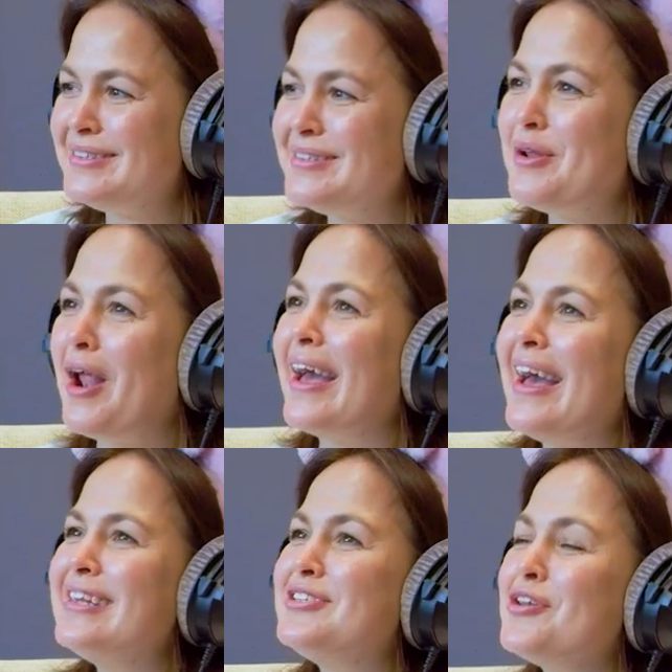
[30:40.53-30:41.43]
Like,
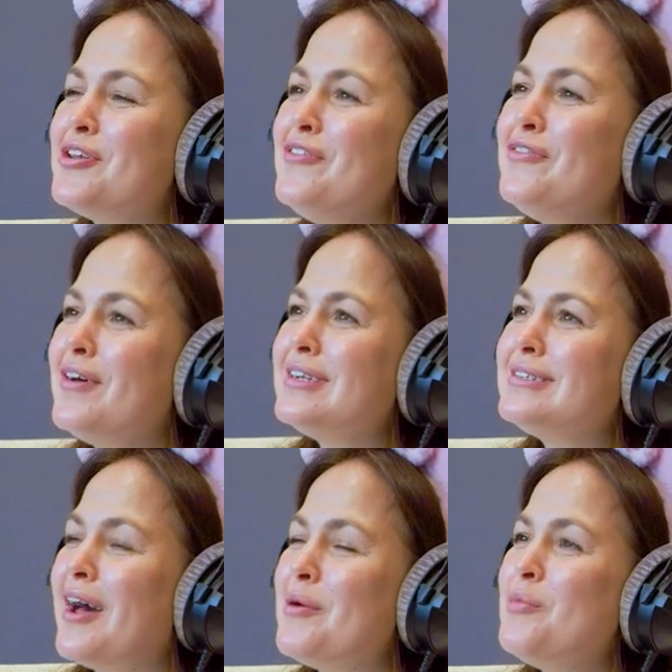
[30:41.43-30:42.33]
do you
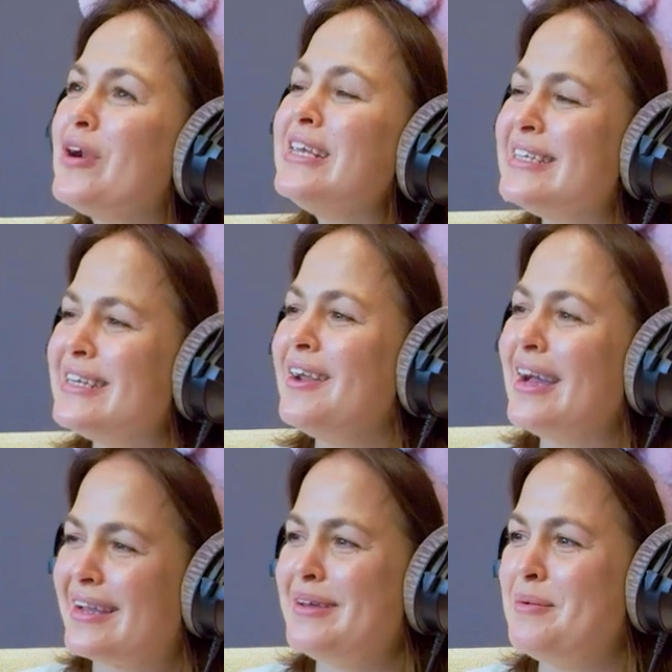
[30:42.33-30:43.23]
like? What is it
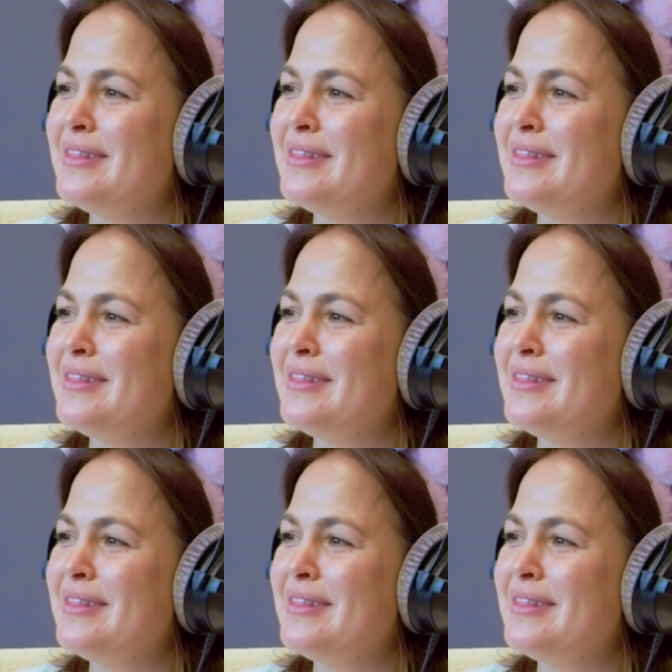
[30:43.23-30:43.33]
like then when